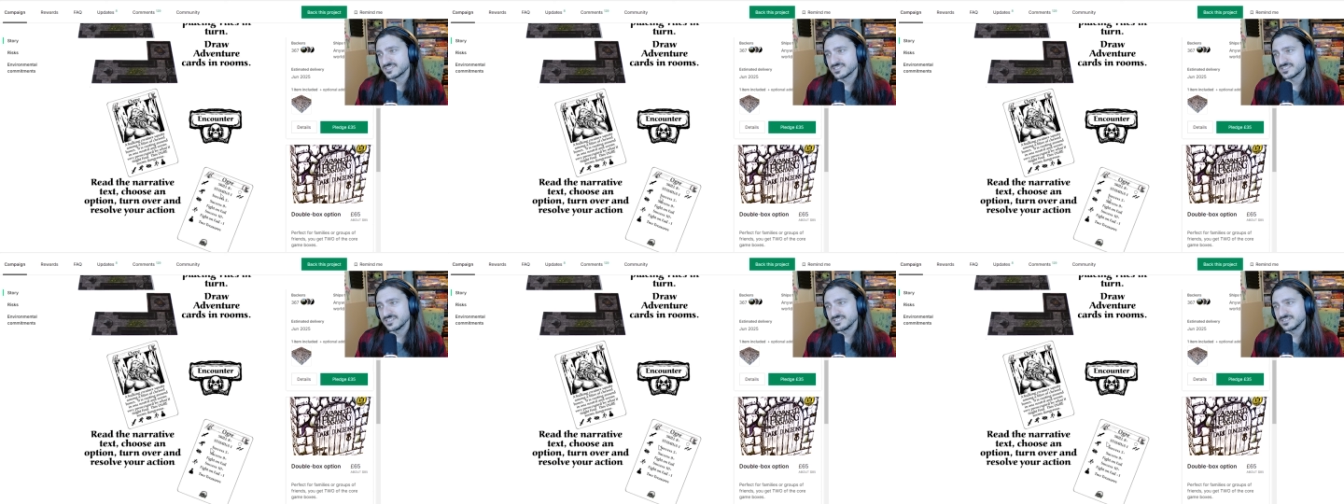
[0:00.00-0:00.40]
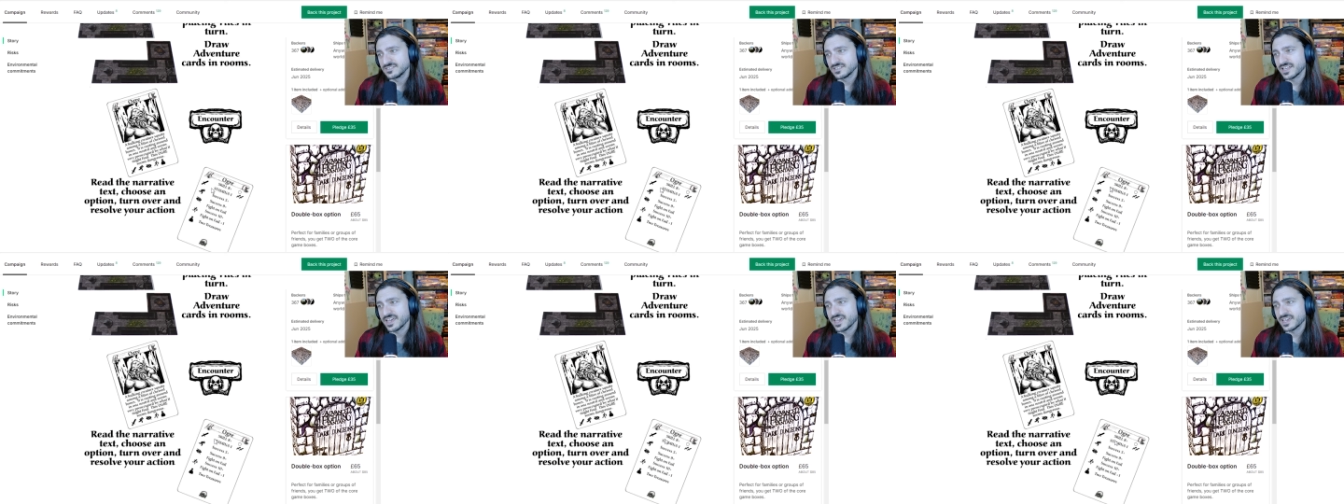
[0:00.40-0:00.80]

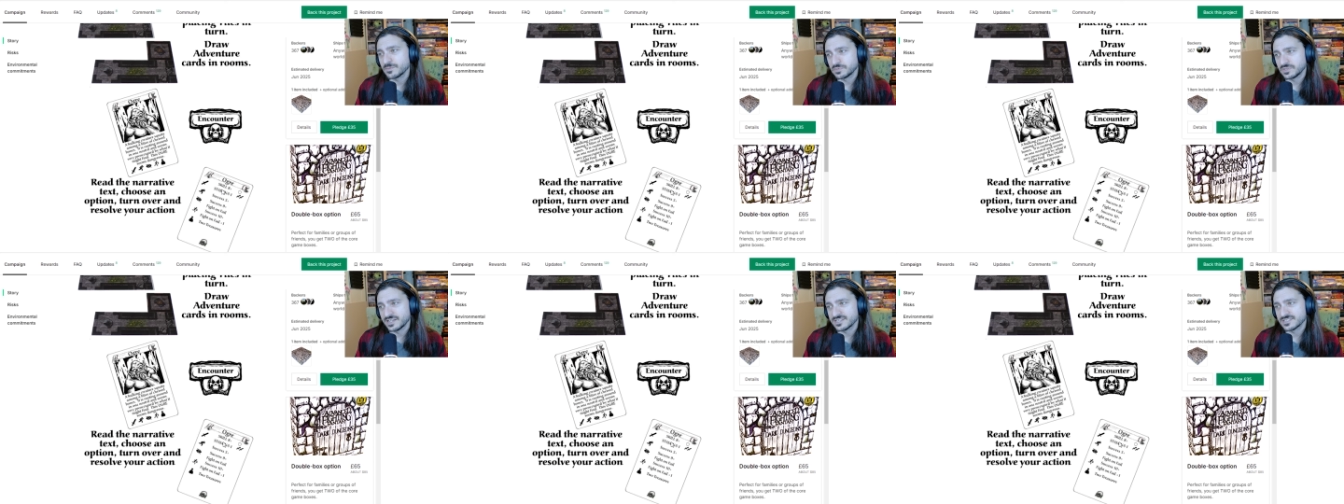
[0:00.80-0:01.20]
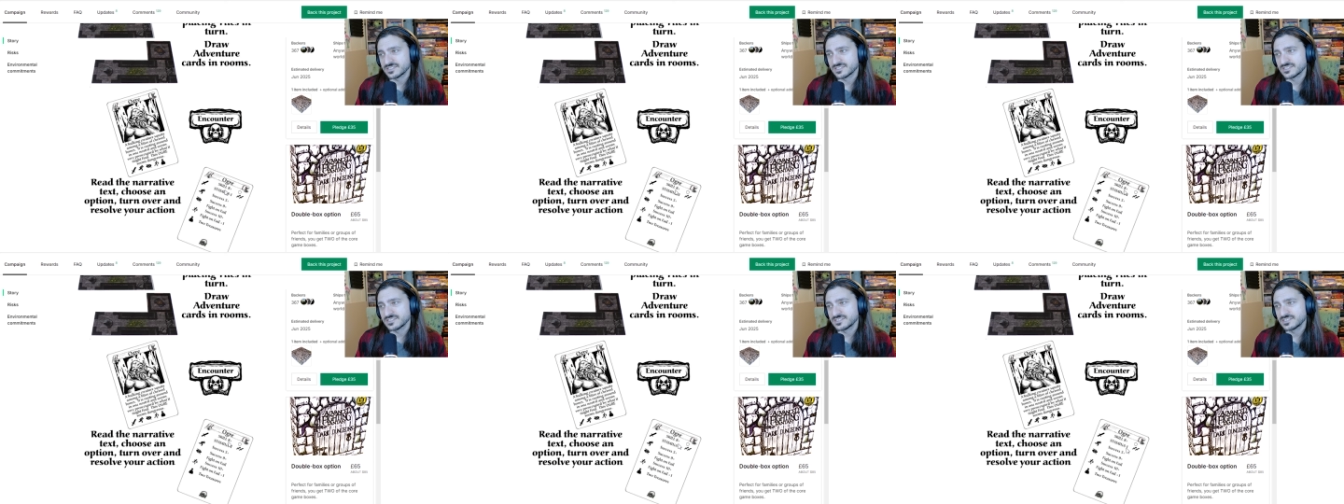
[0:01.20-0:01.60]
Skill eight
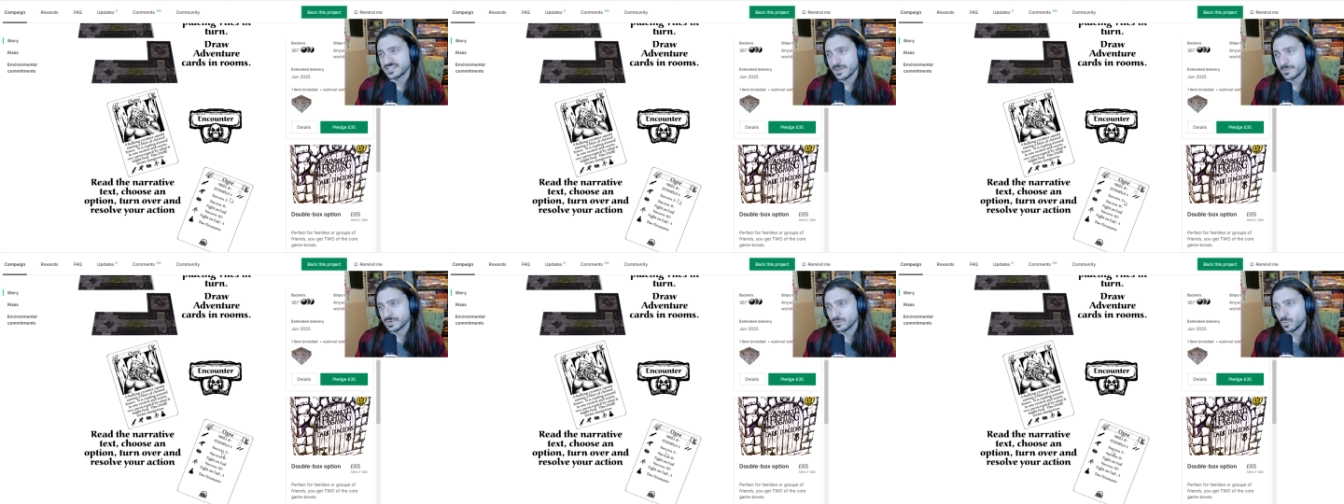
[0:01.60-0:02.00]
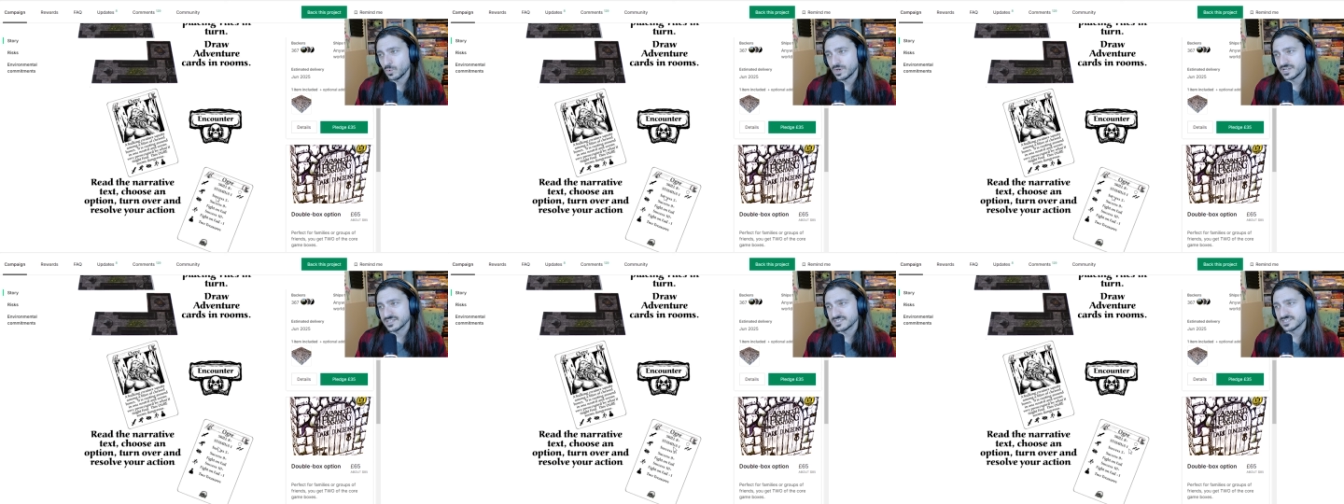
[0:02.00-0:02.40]
plus, stamina
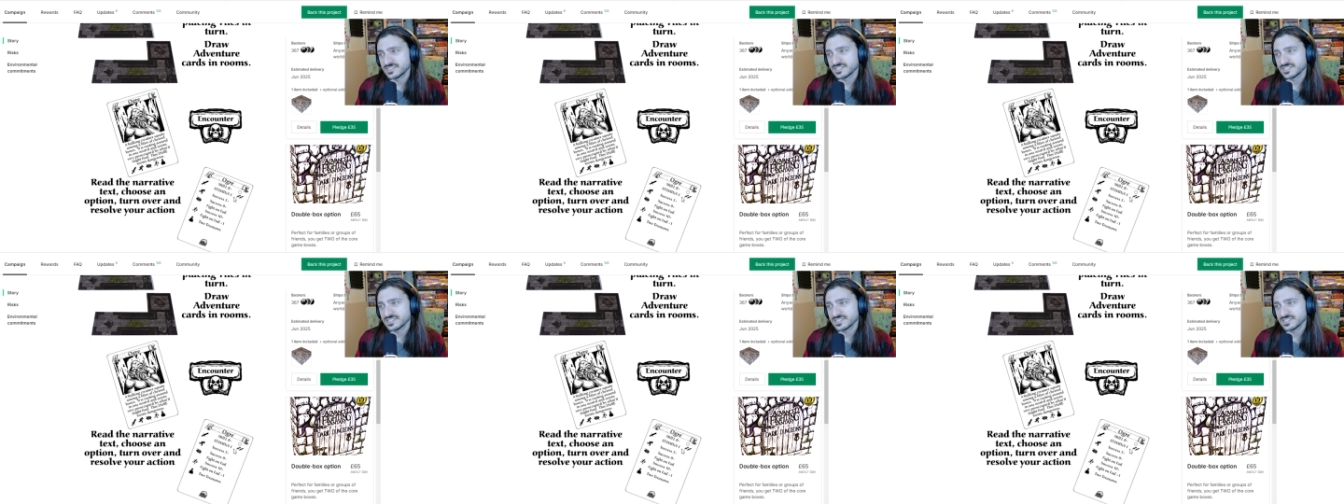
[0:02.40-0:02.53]
one,